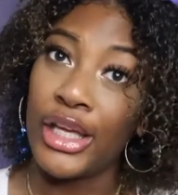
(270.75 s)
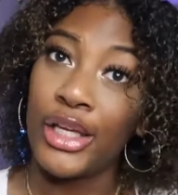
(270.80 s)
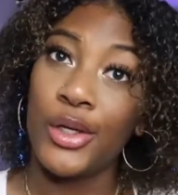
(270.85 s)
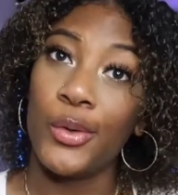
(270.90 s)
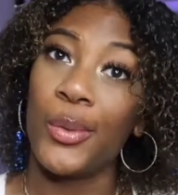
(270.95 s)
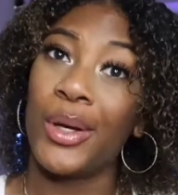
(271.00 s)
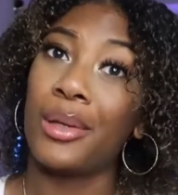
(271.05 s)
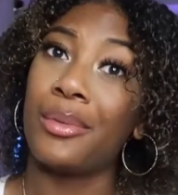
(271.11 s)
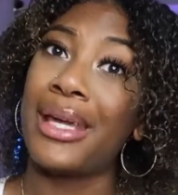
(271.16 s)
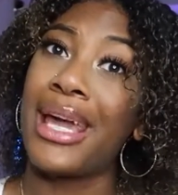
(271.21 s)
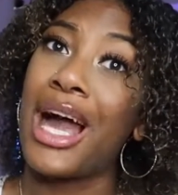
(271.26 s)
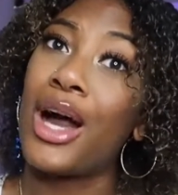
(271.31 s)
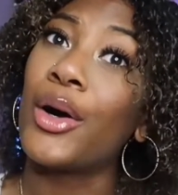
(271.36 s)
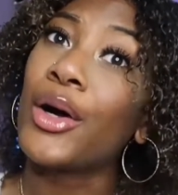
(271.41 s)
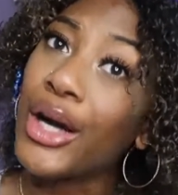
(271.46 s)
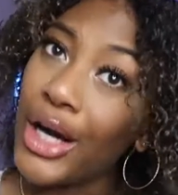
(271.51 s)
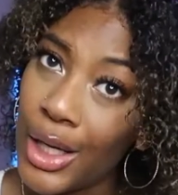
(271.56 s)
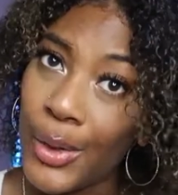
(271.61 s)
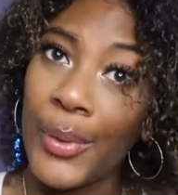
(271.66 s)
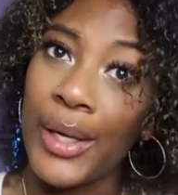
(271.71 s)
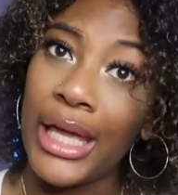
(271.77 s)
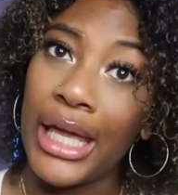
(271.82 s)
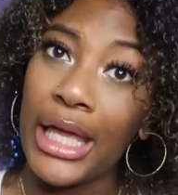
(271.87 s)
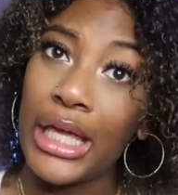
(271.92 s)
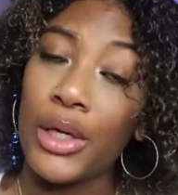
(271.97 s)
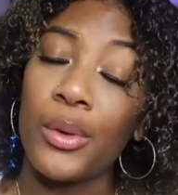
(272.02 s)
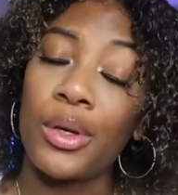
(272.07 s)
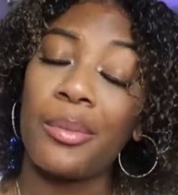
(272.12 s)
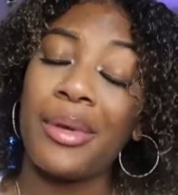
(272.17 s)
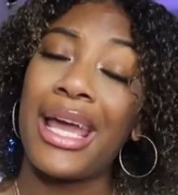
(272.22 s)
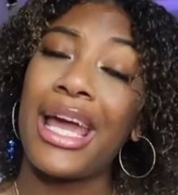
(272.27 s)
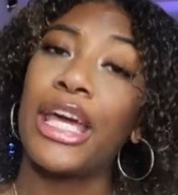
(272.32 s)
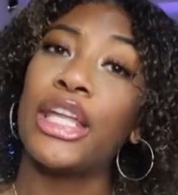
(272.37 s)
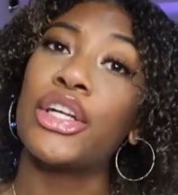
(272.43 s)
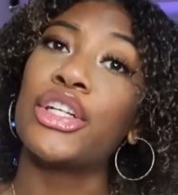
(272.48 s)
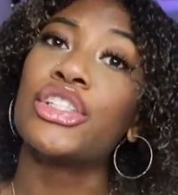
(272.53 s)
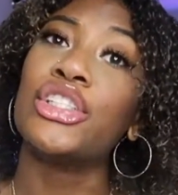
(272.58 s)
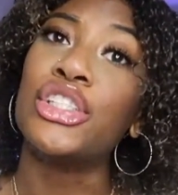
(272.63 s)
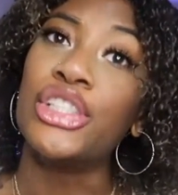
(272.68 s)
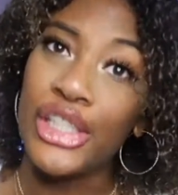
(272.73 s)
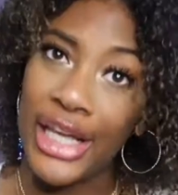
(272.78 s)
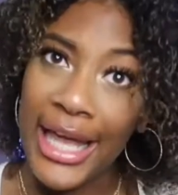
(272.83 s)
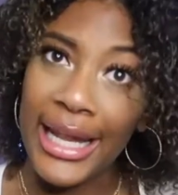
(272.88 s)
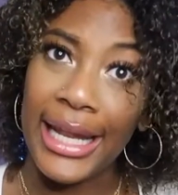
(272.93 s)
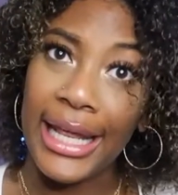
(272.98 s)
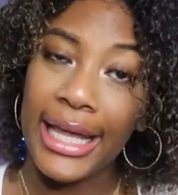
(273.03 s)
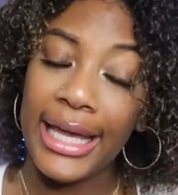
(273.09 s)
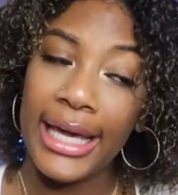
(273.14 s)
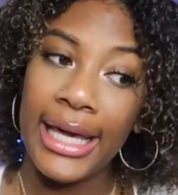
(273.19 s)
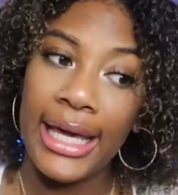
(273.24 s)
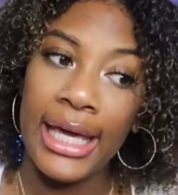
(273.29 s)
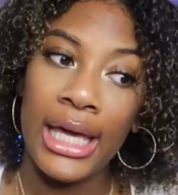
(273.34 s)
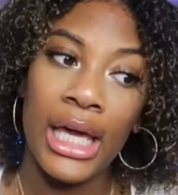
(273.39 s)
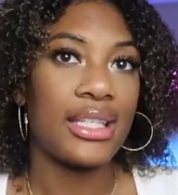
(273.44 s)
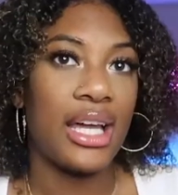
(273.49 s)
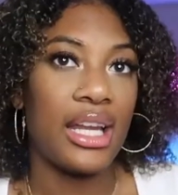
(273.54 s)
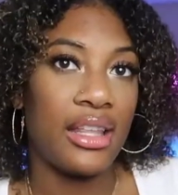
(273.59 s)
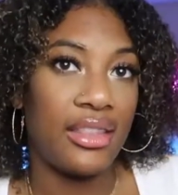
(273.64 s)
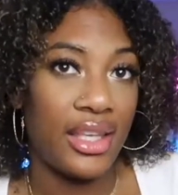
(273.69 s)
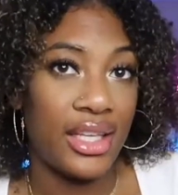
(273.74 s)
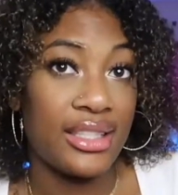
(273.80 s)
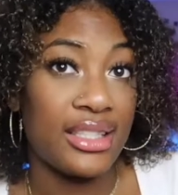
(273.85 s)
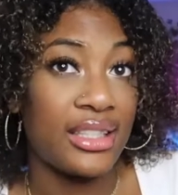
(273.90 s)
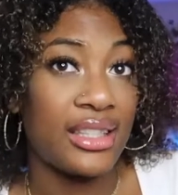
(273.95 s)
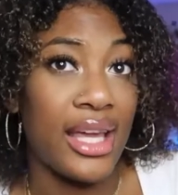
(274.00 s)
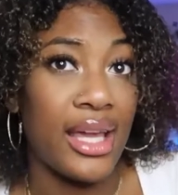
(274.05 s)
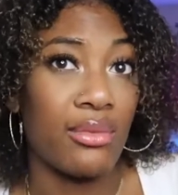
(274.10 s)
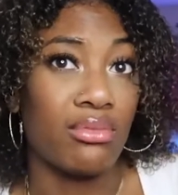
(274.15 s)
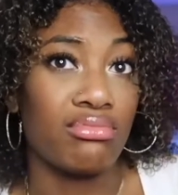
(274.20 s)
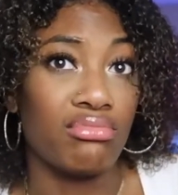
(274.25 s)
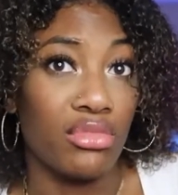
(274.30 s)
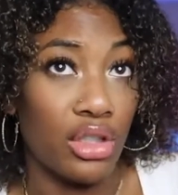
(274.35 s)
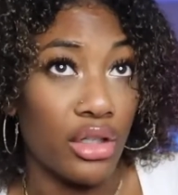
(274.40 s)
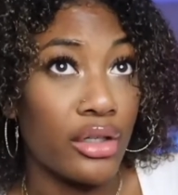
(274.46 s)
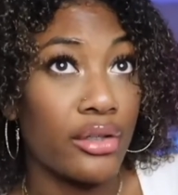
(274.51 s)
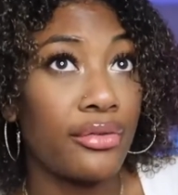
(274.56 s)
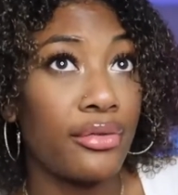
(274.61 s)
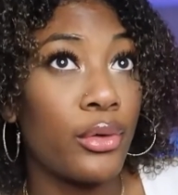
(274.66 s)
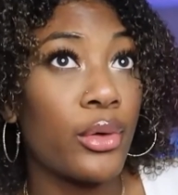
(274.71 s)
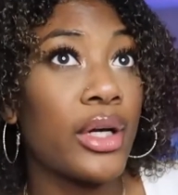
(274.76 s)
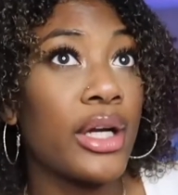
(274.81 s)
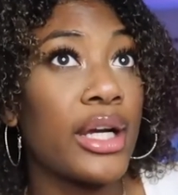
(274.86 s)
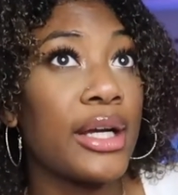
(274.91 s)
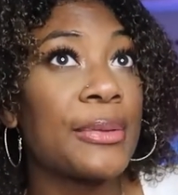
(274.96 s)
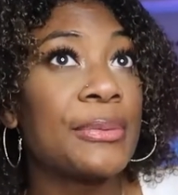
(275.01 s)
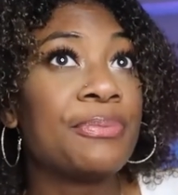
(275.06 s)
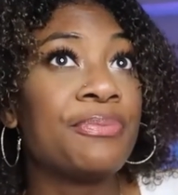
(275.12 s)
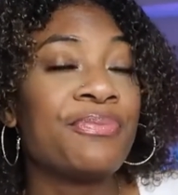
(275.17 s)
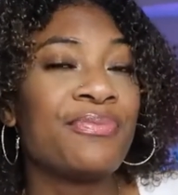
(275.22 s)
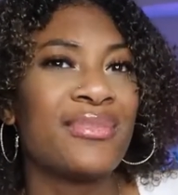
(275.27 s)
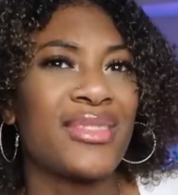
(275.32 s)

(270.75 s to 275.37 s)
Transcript: You want to be outgoing, you want to be energetic. That's kind of things that they look for.